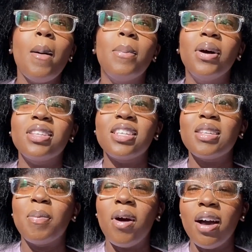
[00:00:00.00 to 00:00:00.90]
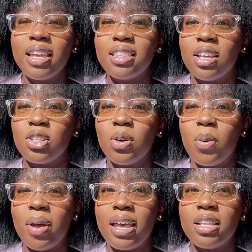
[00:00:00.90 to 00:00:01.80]
But there's a part in that show
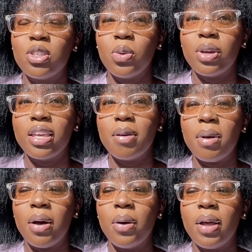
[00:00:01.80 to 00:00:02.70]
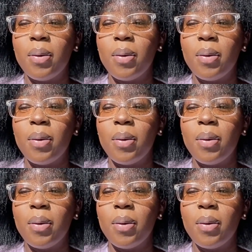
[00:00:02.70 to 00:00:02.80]
where it's talking about